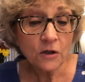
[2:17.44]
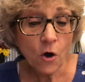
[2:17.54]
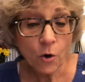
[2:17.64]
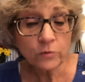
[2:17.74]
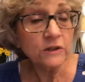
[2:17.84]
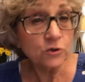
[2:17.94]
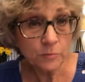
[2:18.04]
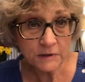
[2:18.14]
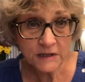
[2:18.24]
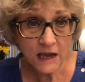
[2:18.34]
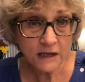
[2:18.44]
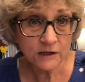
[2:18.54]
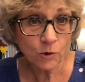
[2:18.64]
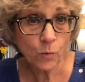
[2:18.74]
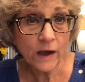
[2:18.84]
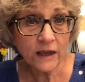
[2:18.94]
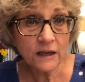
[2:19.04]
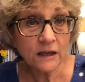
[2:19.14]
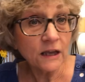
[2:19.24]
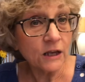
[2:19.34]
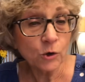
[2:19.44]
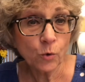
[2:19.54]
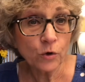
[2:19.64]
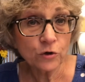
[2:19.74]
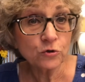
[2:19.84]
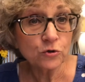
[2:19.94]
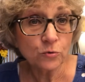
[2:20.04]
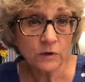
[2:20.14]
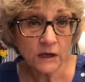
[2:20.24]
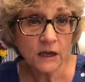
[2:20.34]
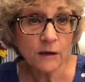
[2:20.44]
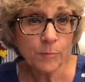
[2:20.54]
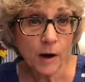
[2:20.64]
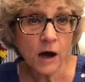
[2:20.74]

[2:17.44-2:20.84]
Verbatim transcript: only to be taken away in order to keep